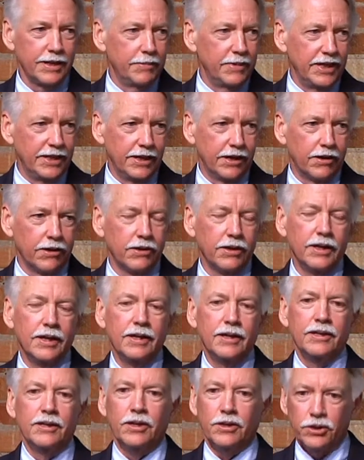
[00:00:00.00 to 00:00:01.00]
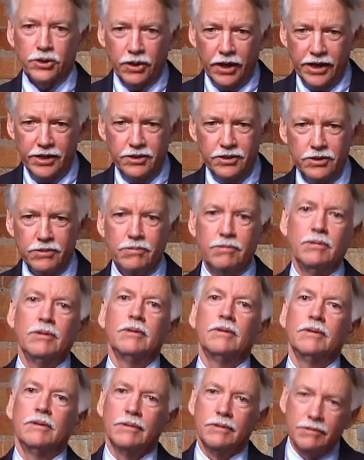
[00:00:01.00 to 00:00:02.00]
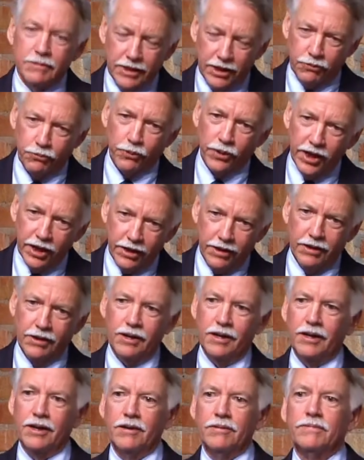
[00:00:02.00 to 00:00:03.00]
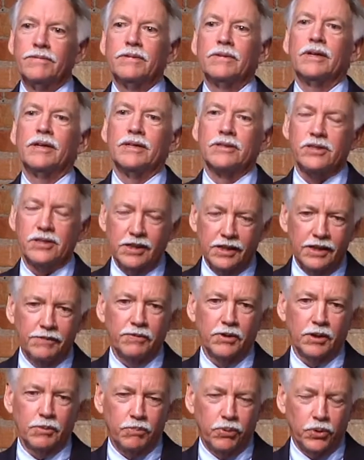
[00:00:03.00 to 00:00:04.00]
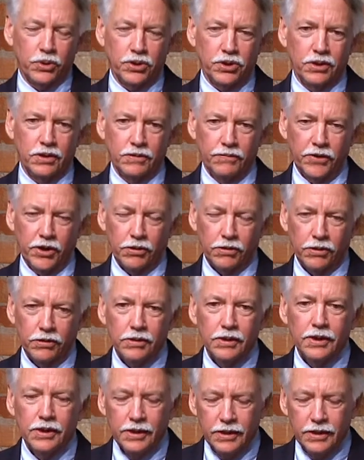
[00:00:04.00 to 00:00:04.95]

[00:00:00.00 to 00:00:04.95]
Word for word: I mean, they're, they're trying to get rid of a significant portion of the federal,